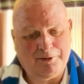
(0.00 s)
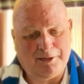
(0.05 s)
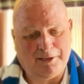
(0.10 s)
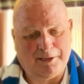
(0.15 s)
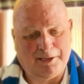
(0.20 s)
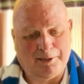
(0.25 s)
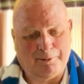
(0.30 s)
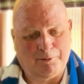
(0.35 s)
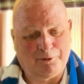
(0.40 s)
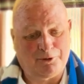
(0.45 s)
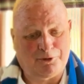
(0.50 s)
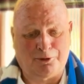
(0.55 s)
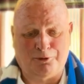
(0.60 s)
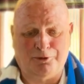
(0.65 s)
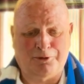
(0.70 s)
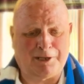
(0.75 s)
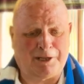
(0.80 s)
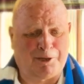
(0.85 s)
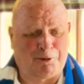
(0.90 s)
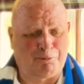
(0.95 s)
Uh, they're
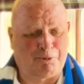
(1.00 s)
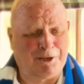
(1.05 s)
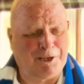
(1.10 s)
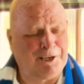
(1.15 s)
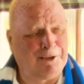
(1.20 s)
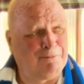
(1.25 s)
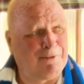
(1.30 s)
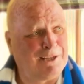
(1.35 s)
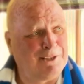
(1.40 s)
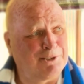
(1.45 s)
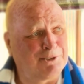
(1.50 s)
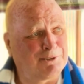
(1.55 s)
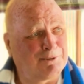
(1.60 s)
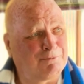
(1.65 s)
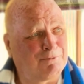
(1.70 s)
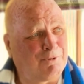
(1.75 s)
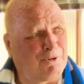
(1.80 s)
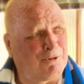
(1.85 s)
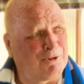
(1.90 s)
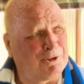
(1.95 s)
still celebrating events
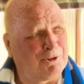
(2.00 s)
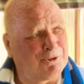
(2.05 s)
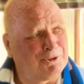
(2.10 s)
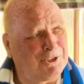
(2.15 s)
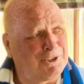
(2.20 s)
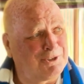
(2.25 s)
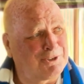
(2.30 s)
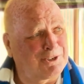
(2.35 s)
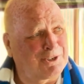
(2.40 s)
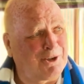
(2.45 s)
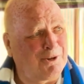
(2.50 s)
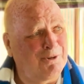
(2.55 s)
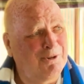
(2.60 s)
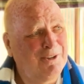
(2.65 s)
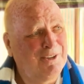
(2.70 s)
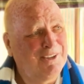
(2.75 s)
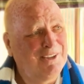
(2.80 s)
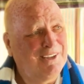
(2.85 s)
40 odd years ago.